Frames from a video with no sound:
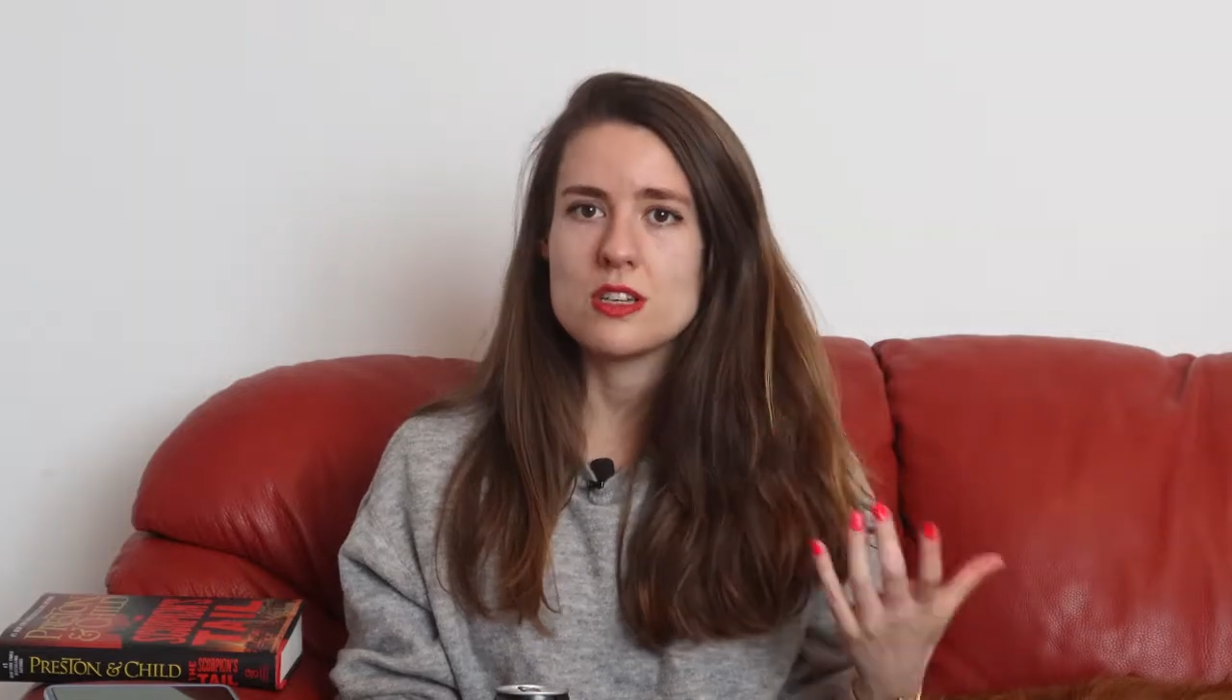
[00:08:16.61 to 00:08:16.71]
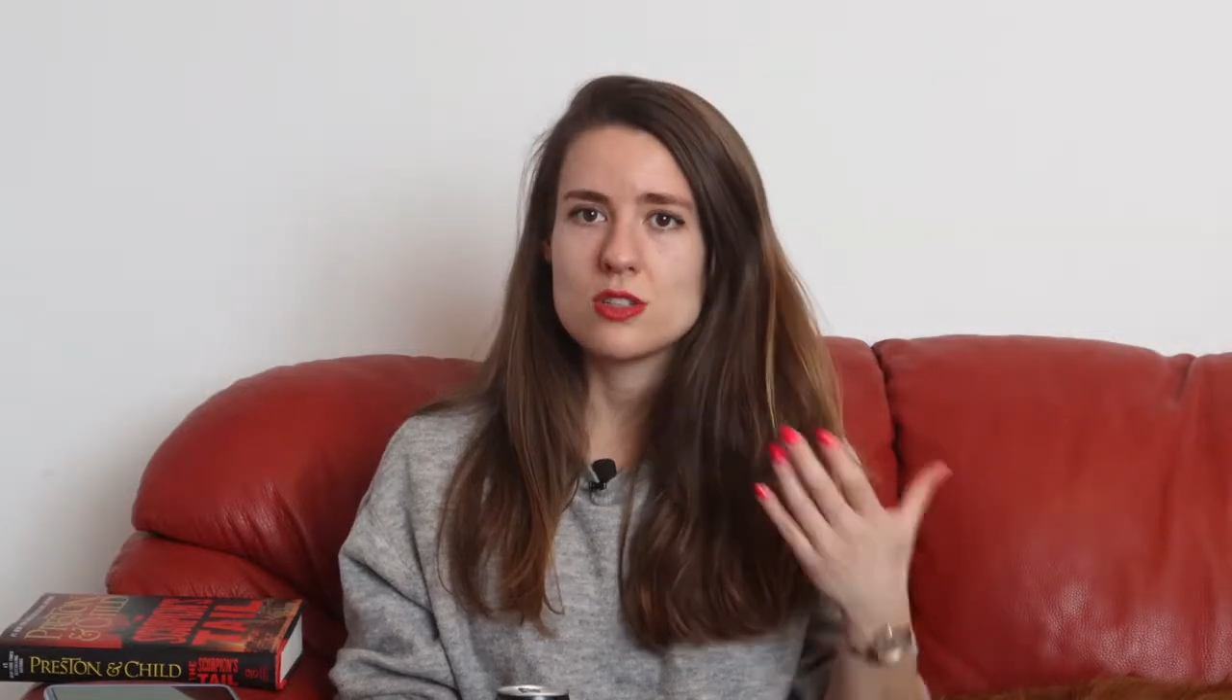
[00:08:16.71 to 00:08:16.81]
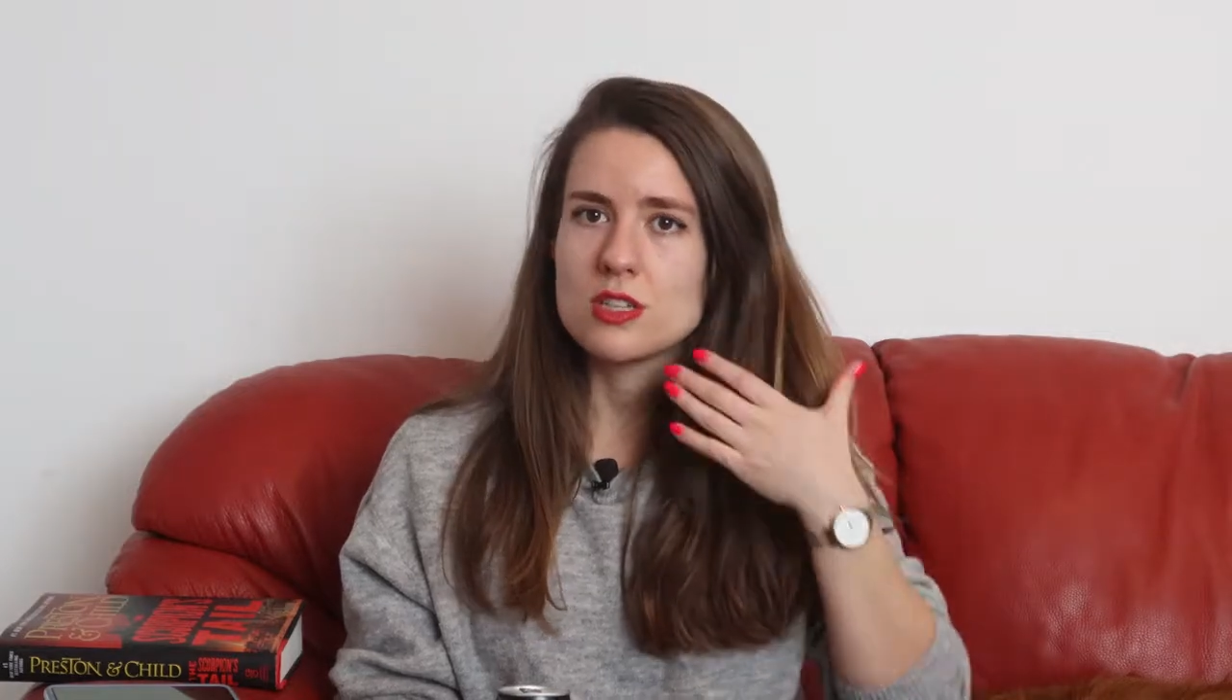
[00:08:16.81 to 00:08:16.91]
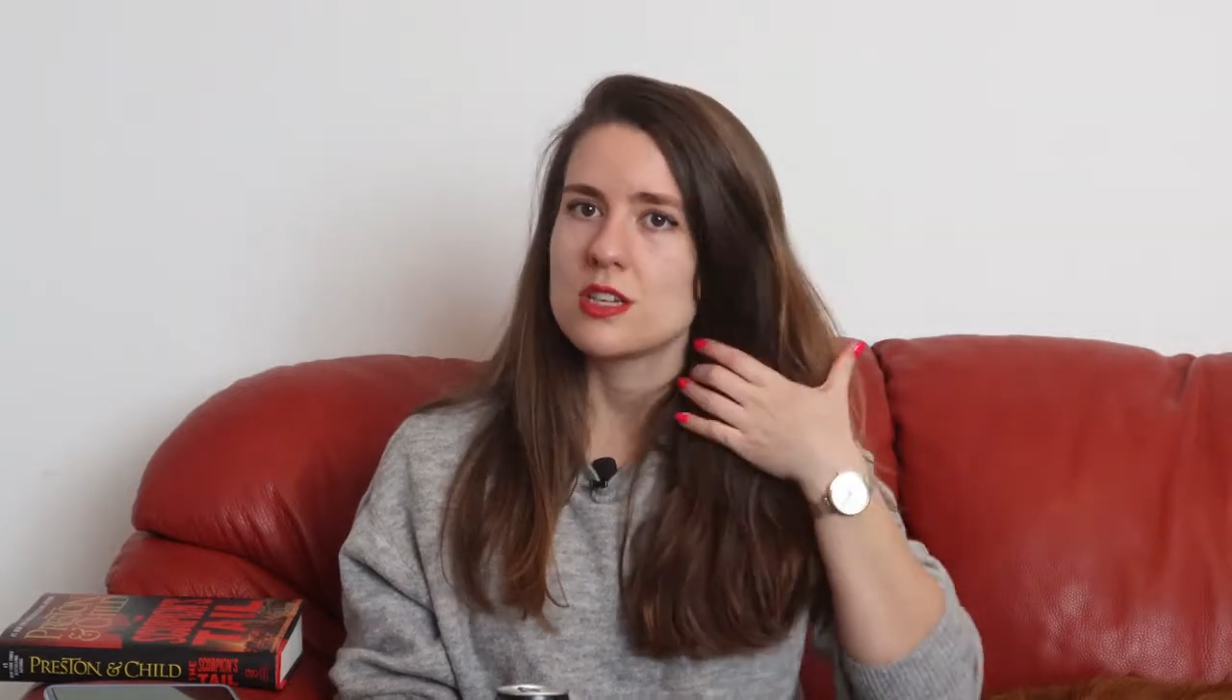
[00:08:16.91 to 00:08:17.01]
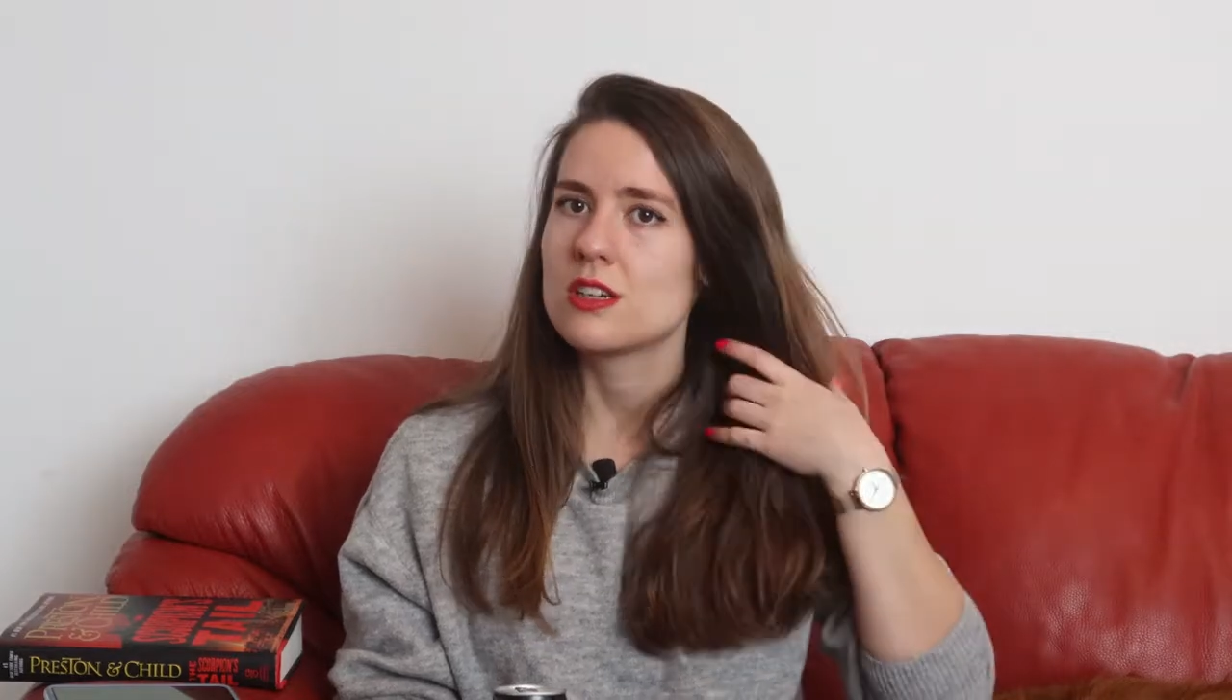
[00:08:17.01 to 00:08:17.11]

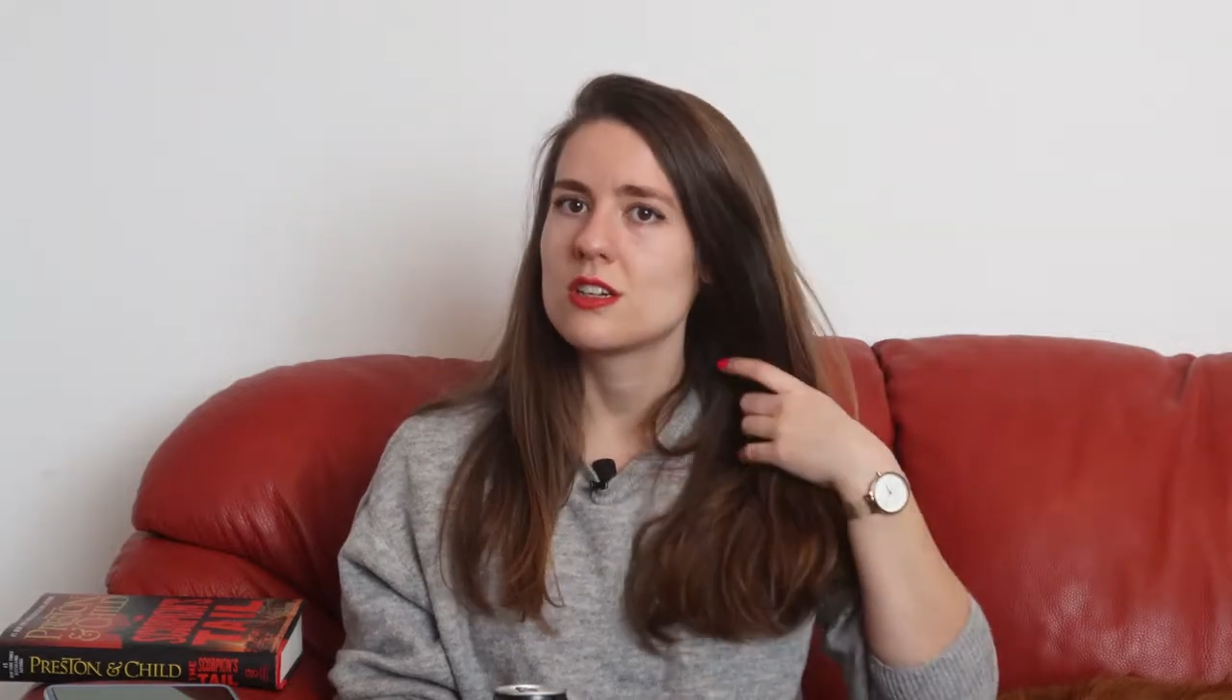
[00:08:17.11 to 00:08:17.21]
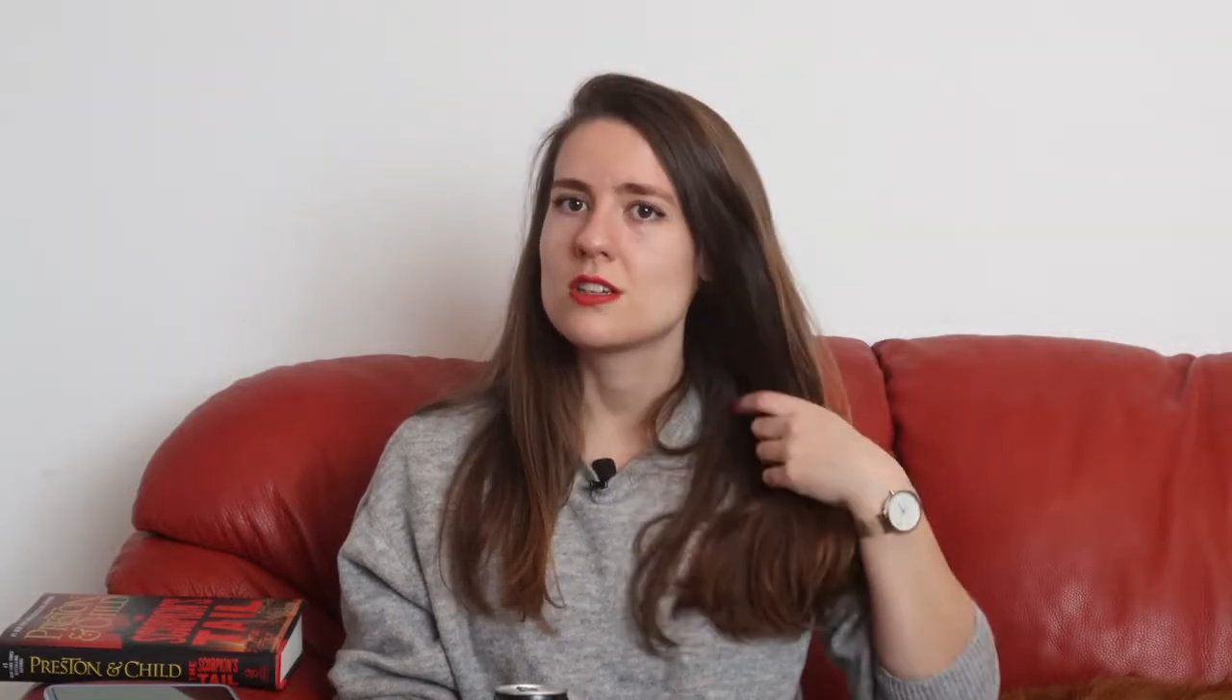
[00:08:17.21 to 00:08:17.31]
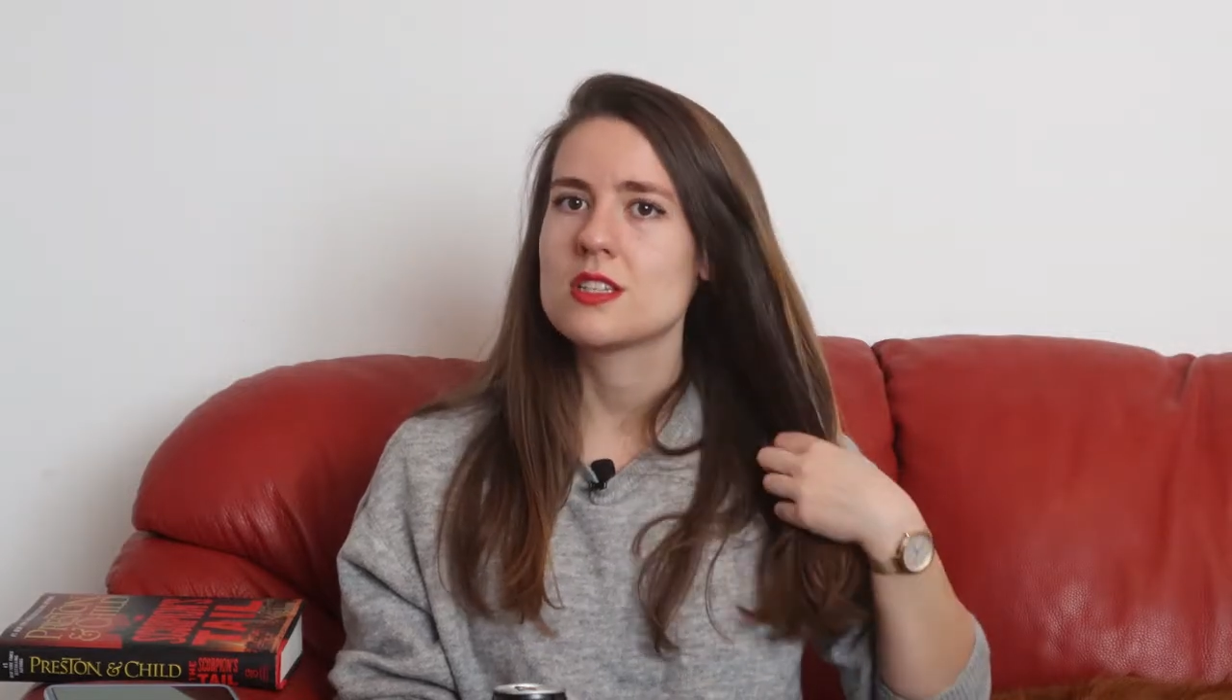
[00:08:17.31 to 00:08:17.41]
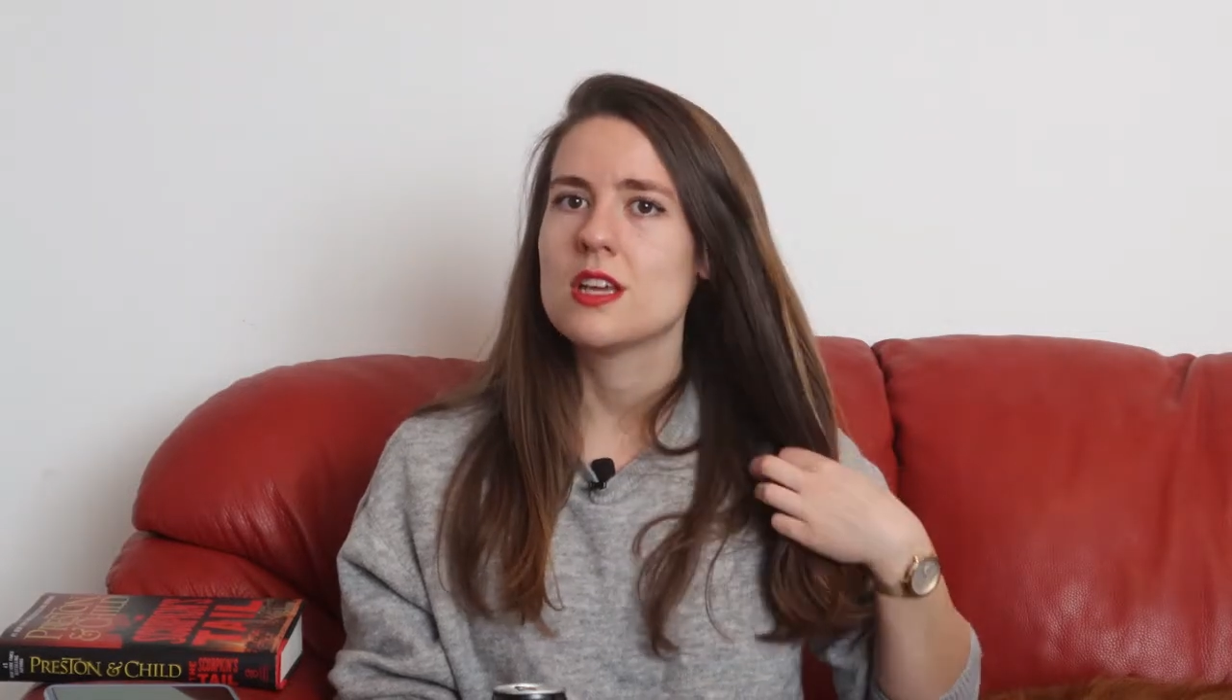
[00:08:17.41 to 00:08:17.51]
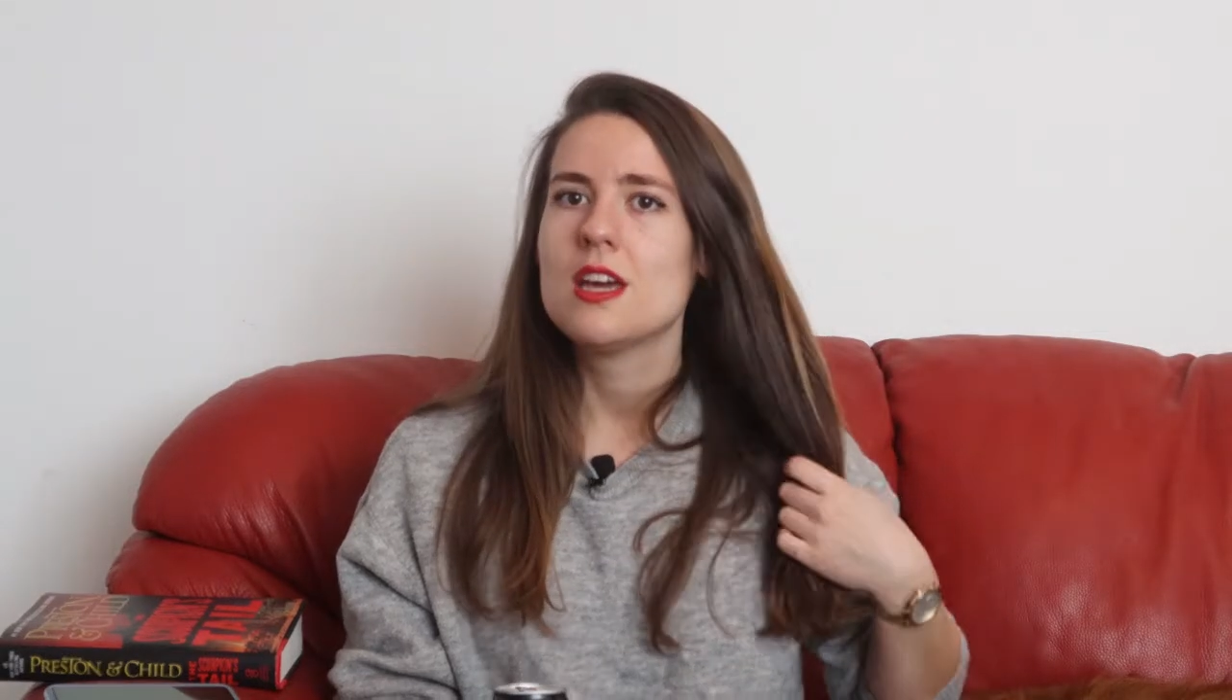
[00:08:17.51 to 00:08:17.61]
years and
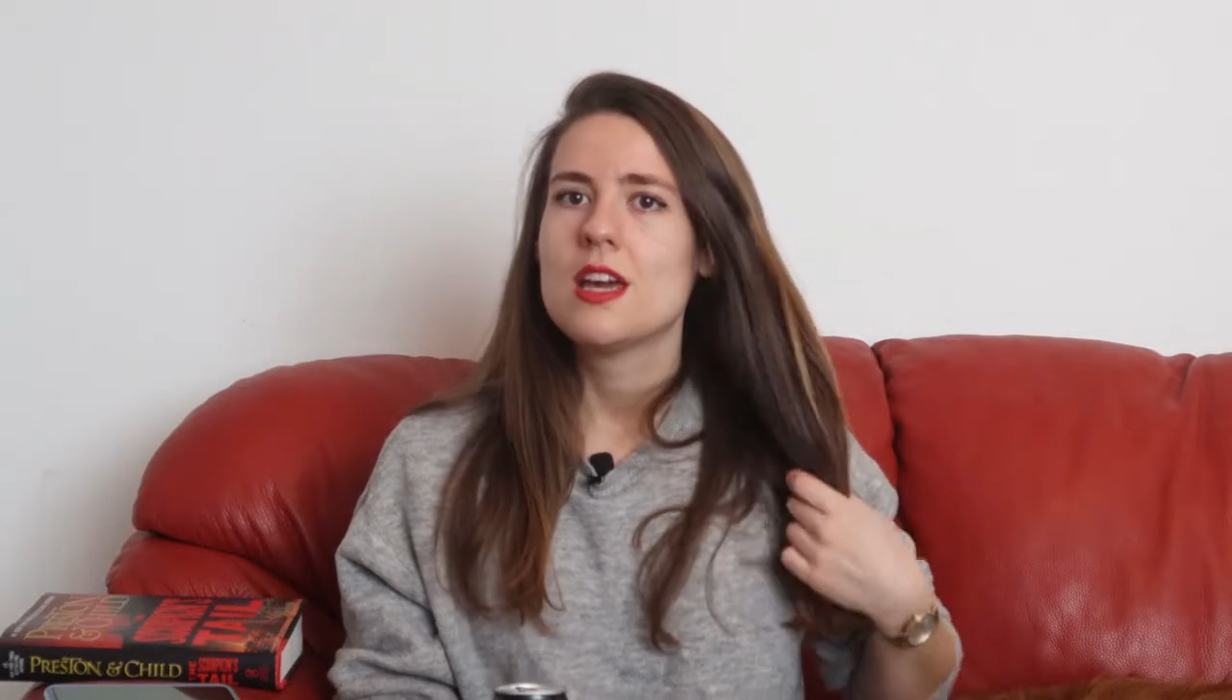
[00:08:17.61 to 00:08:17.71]
years,